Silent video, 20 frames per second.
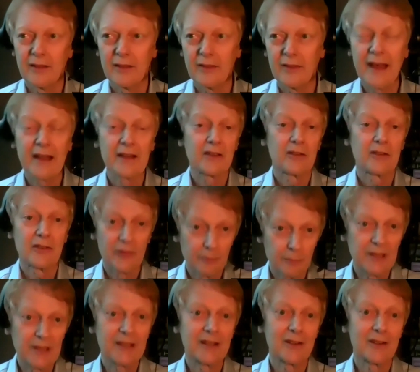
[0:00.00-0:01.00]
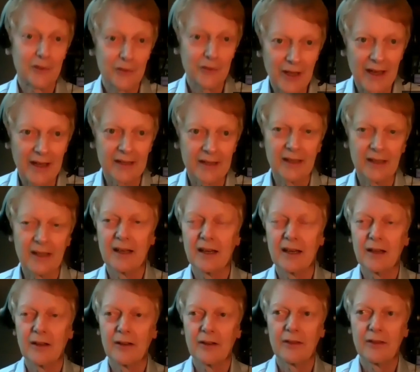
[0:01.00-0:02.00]
That's being said,
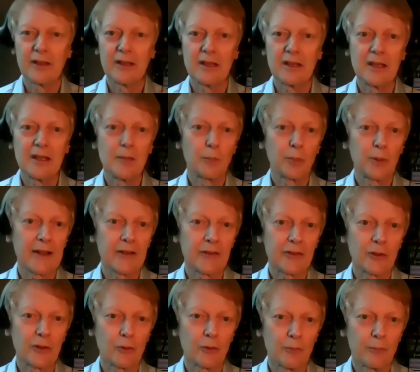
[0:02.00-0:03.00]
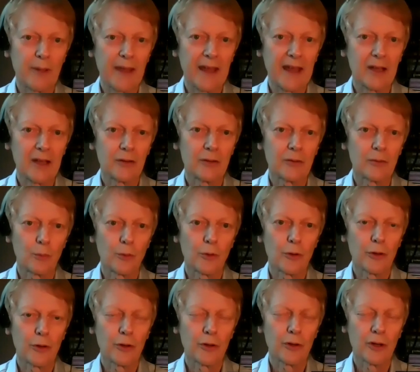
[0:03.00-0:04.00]
the implants that were banned
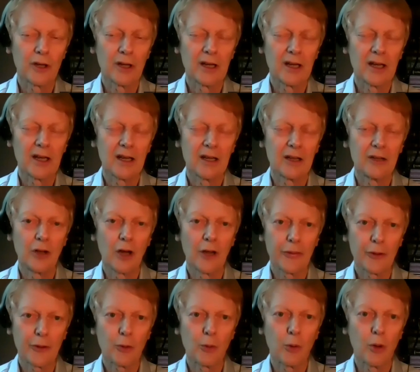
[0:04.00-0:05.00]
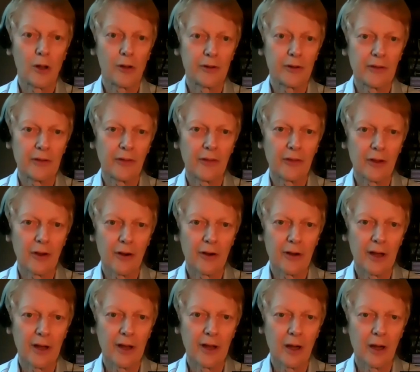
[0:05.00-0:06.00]
were not the quality that they are
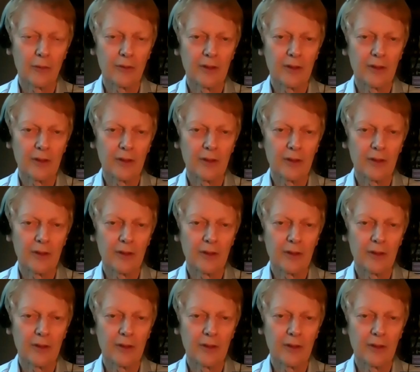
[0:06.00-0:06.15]
now.